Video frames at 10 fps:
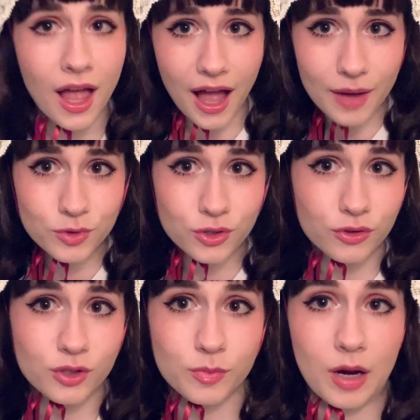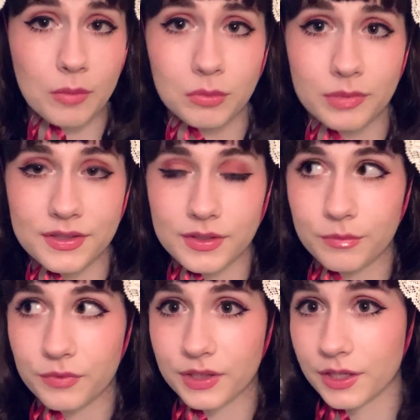I'm sure there's probably some
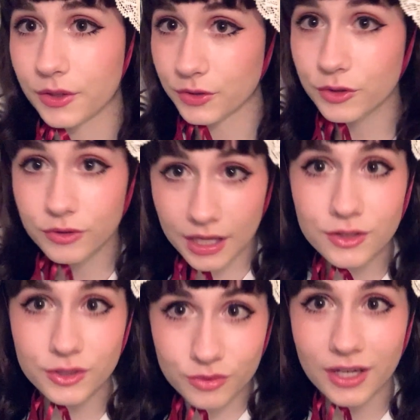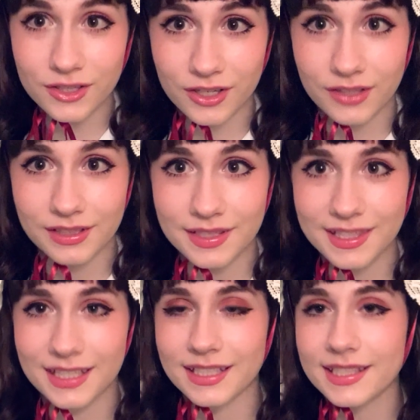videos that do touch on these
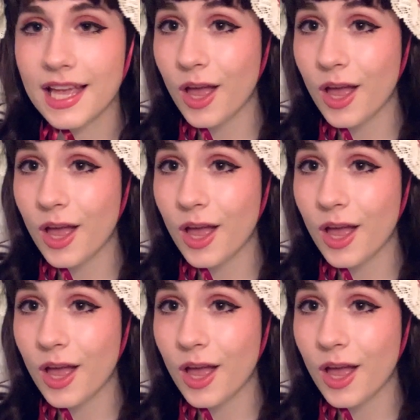things,